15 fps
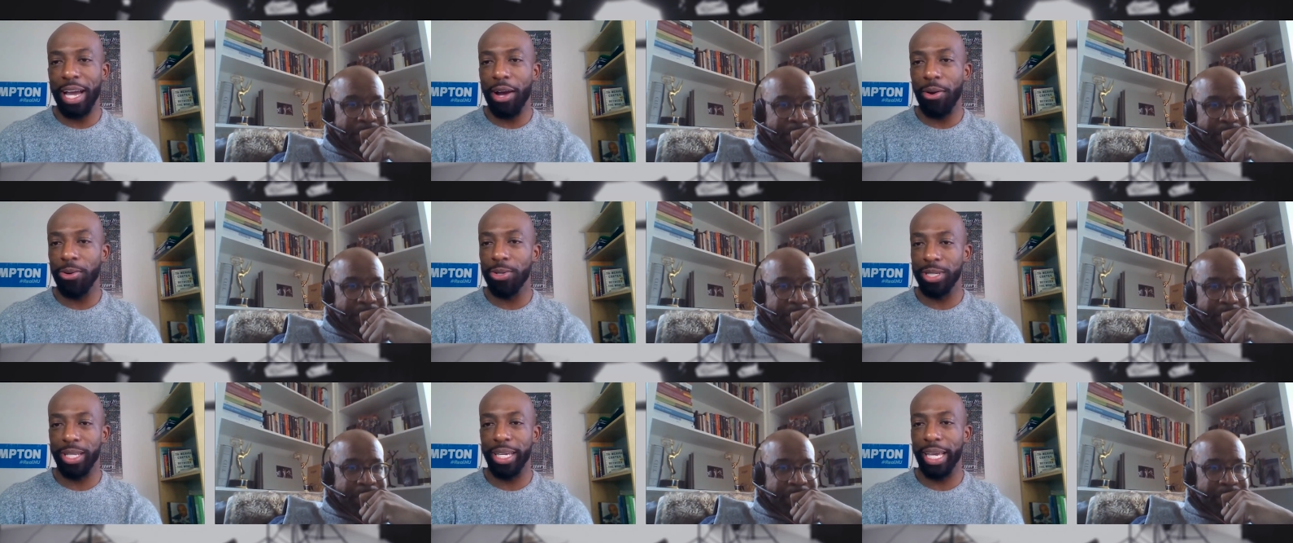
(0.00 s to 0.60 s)

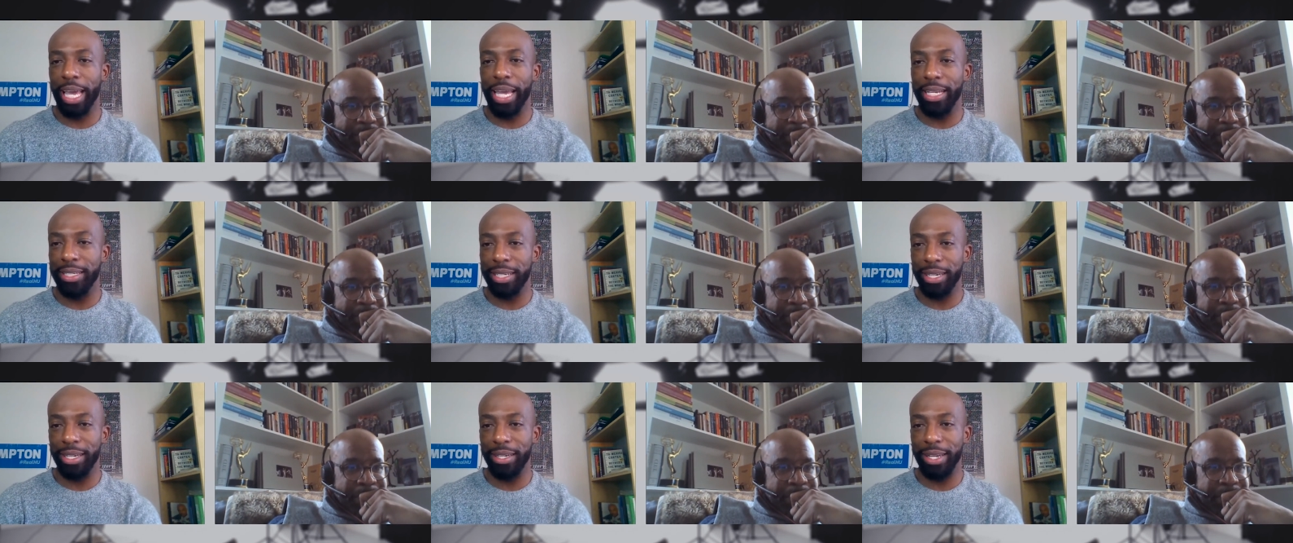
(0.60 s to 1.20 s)
Speaker 1: hours and like
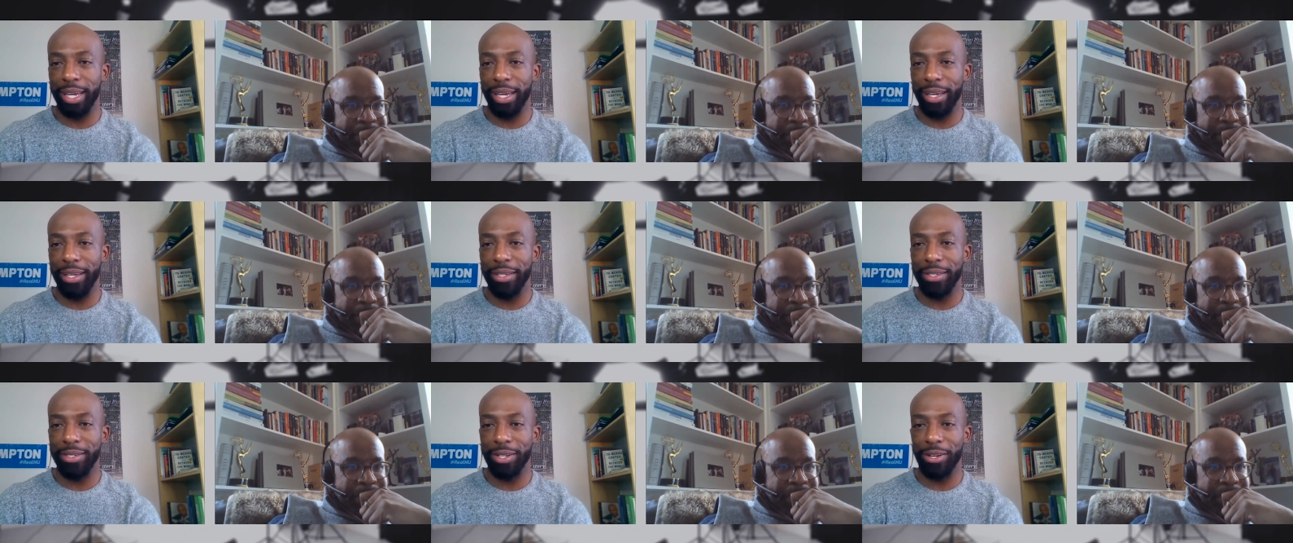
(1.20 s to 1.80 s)
18
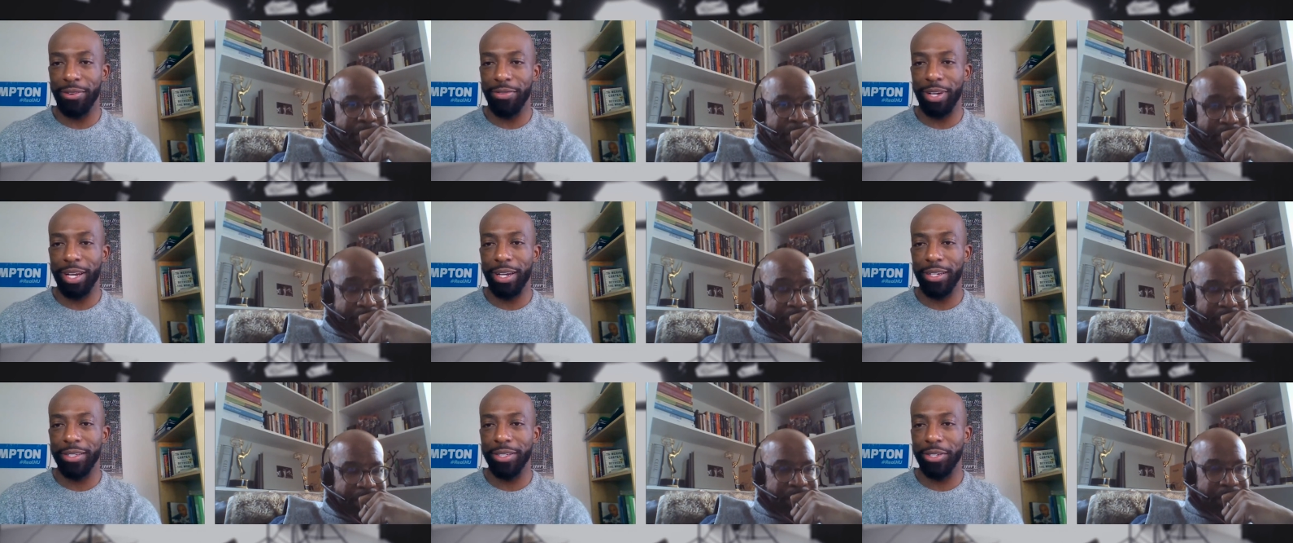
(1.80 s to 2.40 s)
days of
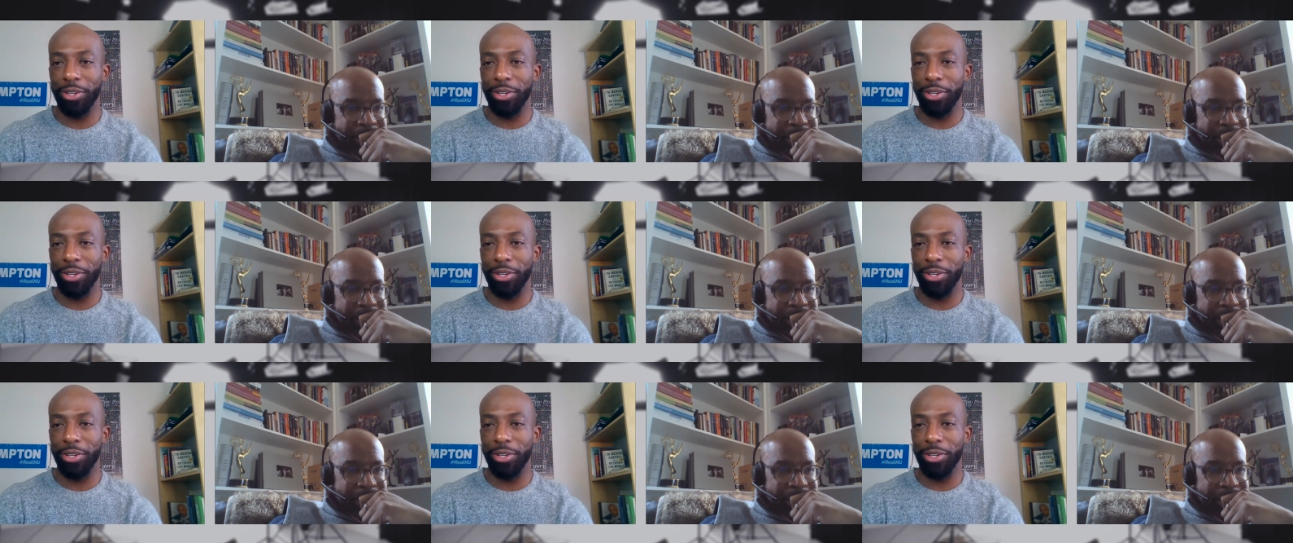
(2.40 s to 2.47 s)
content.